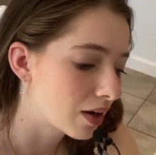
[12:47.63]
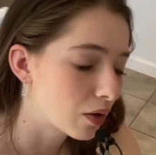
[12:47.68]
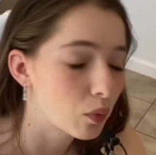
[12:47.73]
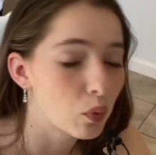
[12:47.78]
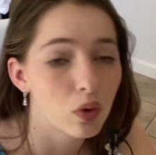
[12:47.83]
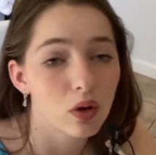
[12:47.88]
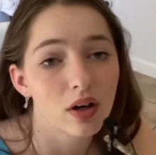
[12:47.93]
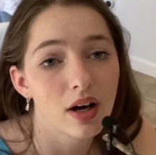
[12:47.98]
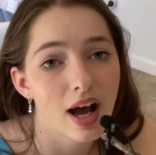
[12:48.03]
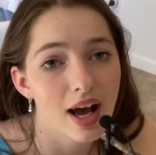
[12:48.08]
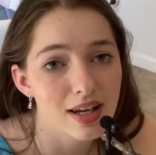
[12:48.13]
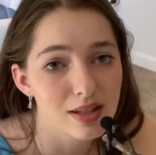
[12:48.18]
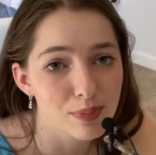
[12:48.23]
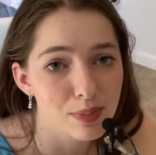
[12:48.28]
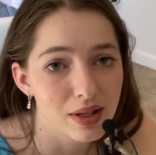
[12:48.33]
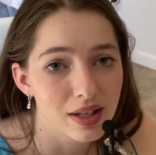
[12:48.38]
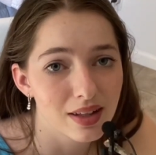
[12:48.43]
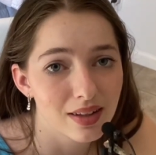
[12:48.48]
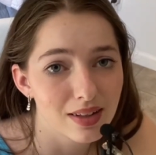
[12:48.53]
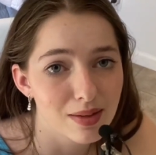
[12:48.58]
or has
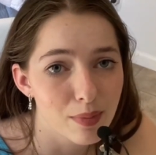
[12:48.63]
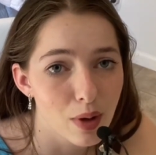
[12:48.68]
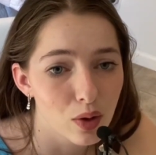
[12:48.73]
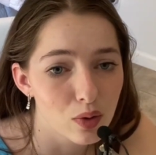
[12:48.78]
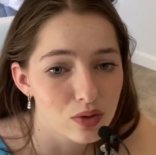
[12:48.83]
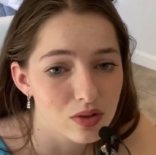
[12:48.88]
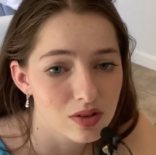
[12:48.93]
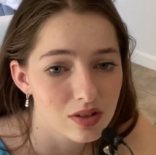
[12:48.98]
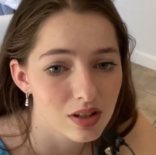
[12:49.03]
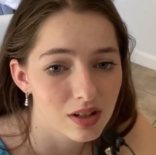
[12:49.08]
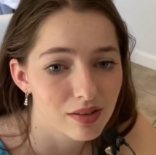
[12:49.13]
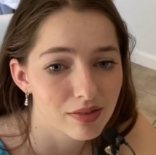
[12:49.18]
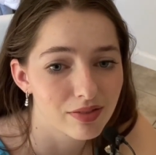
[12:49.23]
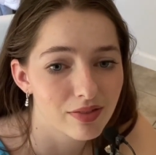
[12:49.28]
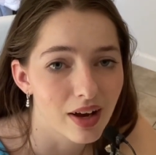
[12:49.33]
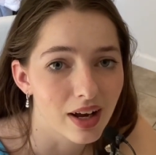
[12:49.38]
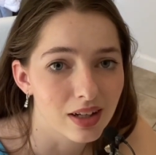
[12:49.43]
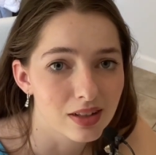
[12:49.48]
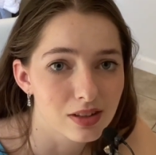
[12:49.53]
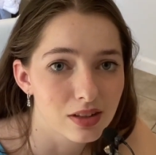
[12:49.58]
been the most
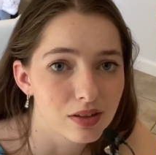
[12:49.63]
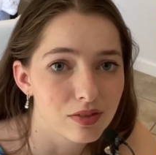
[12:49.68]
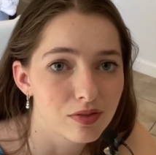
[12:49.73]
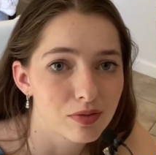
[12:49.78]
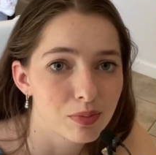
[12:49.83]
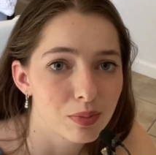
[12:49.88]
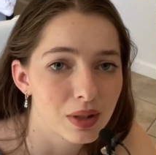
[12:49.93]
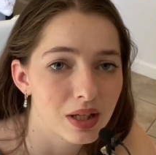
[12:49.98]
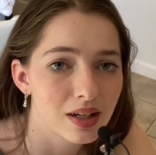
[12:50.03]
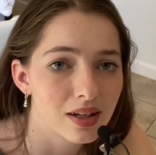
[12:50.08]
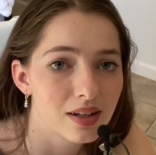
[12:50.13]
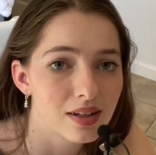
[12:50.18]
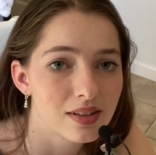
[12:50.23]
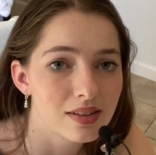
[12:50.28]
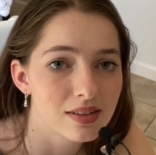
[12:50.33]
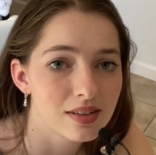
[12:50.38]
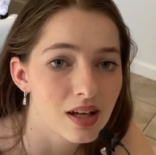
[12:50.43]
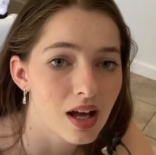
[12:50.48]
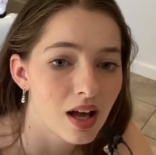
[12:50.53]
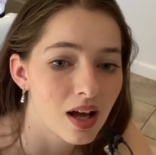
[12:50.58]
effective,
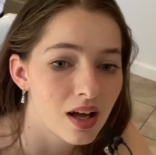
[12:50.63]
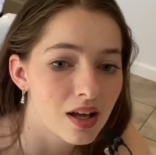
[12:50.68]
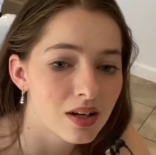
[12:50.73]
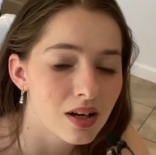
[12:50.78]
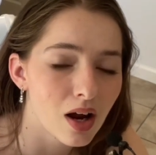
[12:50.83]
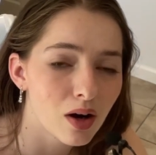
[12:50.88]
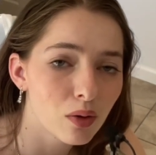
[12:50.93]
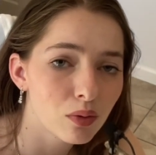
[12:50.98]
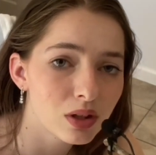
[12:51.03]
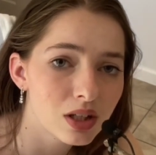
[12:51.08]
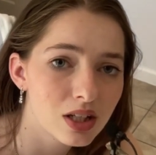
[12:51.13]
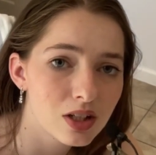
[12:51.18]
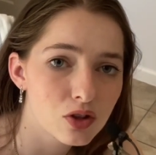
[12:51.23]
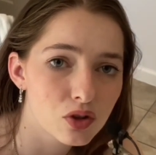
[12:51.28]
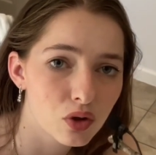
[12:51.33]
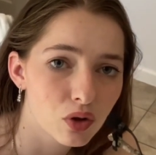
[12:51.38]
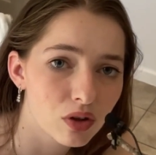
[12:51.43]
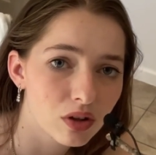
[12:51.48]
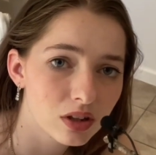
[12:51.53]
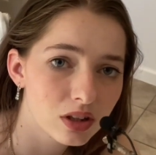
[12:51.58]
because not only
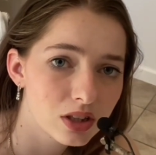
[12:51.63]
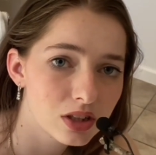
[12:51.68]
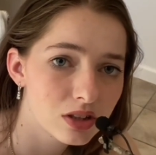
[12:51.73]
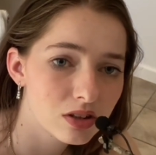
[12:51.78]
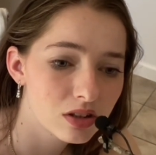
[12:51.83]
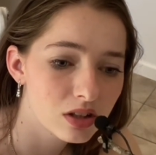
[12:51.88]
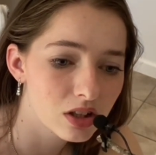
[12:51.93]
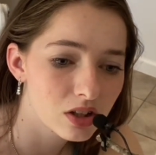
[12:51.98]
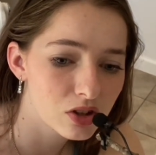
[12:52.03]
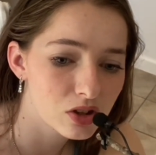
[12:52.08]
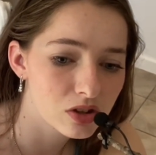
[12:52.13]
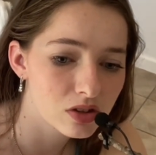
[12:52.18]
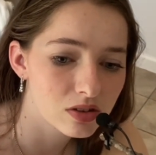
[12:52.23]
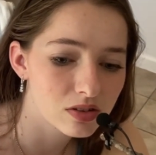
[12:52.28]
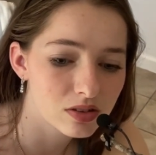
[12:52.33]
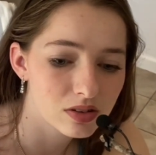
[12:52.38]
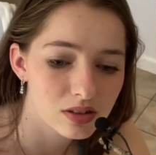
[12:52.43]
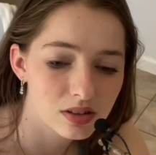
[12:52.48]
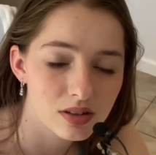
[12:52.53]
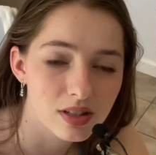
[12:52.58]
internally do you need to
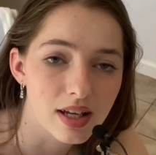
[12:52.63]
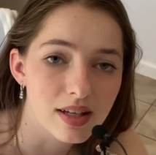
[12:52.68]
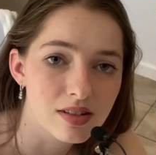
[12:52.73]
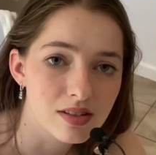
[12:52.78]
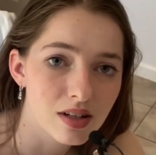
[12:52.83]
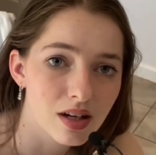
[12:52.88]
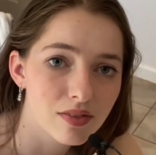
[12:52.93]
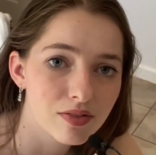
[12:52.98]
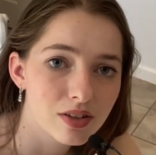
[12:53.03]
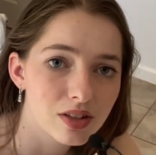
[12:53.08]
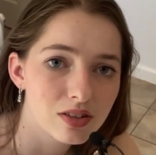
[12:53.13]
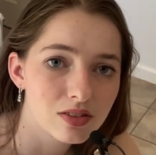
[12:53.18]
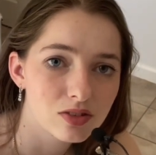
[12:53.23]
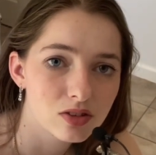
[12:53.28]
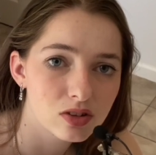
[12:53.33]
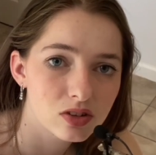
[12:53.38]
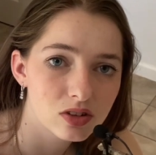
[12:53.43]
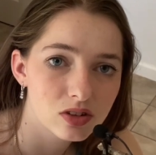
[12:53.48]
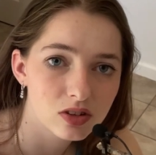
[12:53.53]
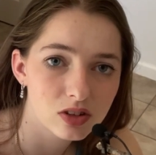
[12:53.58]
take stuff and
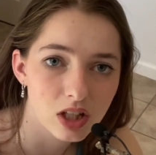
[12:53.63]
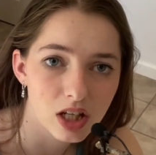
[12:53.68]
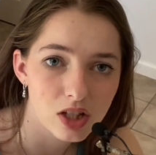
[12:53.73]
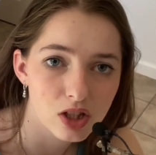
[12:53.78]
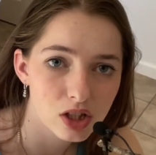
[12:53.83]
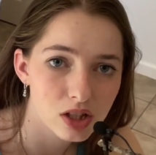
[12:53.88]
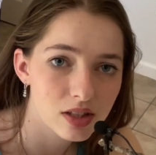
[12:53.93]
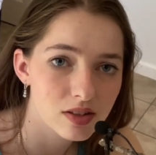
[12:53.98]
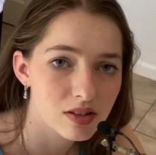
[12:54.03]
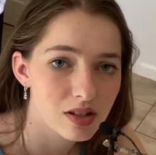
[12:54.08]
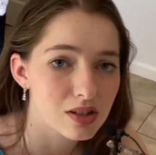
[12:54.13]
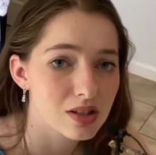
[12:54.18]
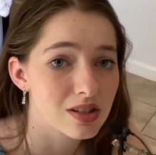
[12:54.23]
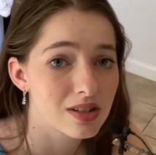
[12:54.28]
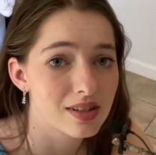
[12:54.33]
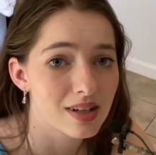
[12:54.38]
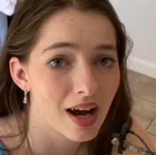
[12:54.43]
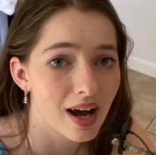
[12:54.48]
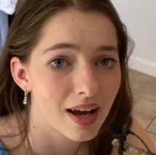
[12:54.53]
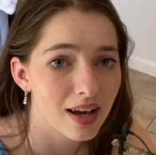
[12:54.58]
change it, such as
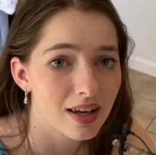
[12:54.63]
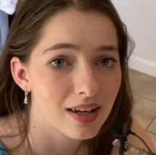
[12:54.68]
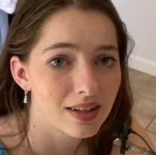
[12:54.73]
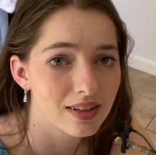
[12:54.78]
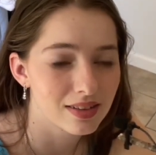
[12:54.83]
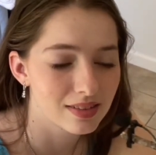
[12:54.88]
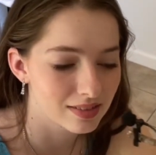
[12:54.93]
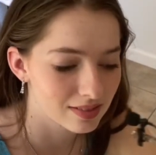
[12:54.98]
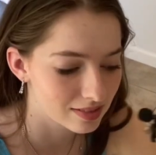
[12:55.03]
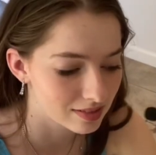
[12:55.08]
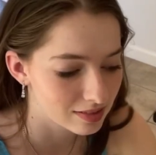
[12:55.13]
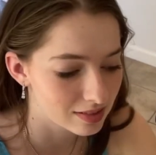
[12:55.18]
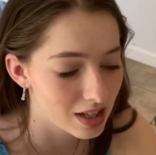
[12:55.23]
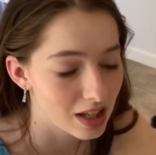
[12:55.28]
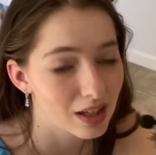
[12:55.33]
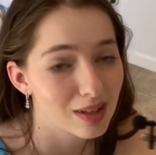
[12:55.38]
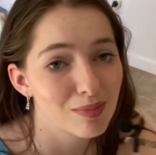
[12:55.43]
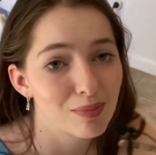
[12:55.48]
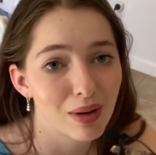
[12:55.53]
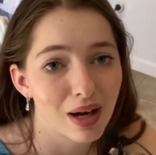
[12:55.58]
diet and
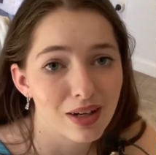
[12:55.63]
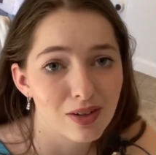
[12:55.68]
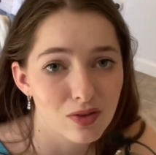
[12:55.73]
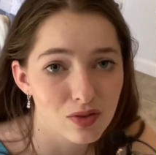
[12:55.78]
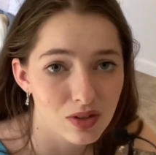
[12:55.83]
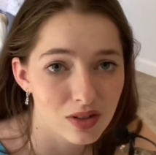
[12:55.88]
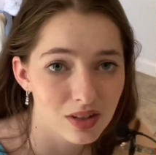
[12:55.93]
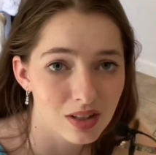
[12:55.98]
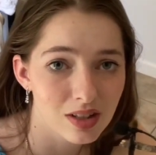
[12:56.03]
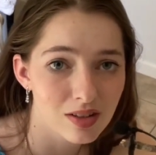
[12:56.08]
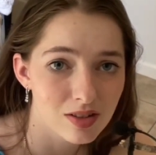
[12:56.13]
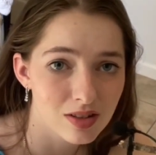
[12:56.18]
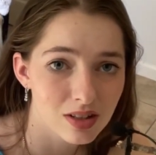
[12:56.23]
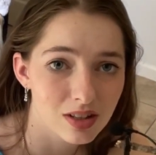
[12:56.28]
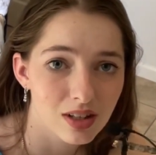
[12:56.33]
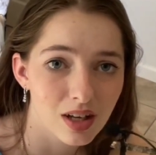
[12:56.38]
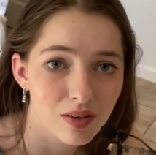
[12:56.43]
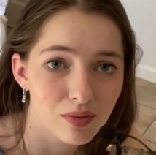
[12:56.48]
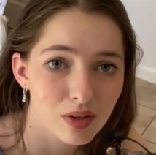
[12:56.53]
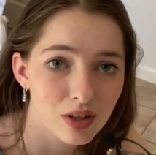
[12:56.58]
taking binders and things to
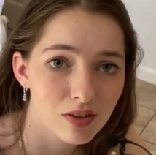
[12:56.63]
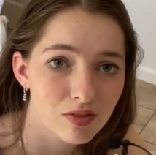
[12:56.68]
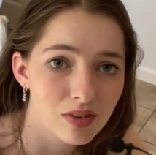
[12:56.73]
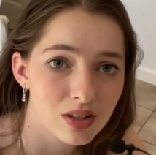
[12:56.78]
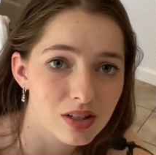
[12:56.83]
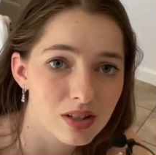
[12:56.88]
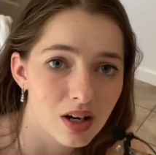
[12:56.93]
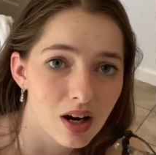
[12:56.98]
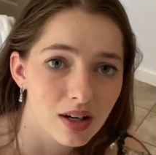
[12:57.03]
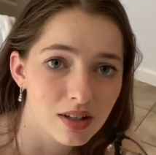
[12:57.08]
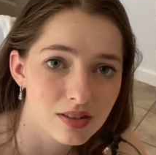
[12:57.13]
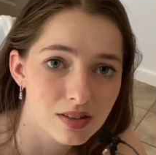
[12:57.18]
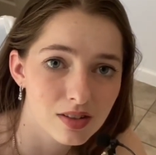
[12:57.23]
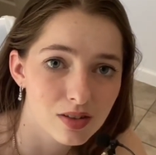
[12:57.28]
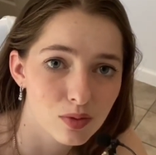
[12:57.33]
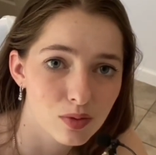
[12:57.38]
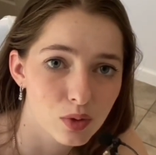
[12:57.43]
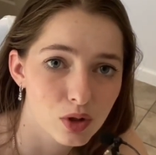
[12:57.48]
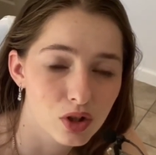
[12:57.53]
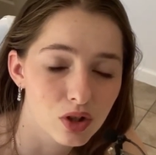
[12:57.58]
get rid of the
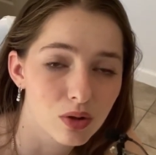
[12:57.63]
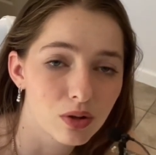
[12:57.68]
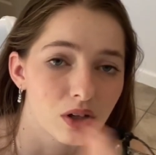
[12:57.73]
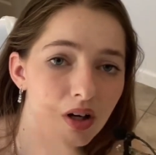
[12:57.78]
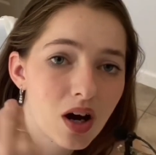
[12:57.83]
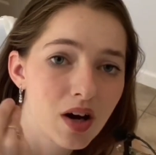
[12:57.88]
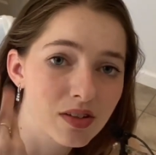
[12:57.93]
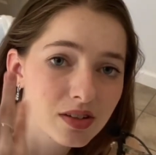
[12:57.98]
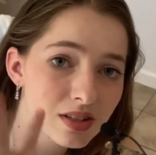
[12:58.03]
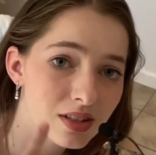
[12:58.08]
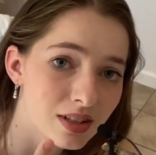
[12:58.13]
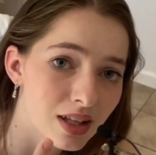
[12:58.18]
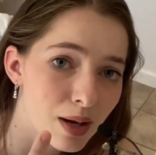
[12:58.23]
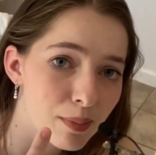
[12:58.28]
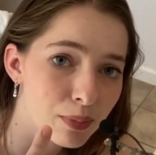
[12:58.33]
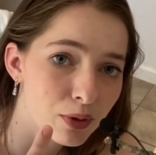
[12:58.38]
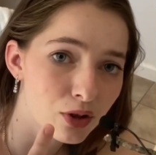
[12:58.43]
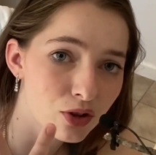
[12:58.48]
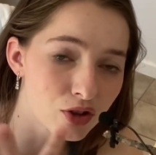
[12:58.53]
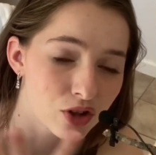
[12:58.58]
toxins which are causing that
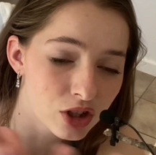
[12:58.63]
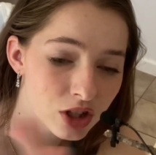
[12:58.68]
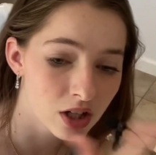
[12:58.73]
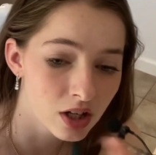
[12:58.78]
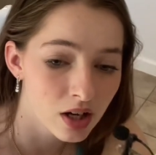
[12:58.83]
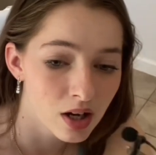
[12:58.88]
purge,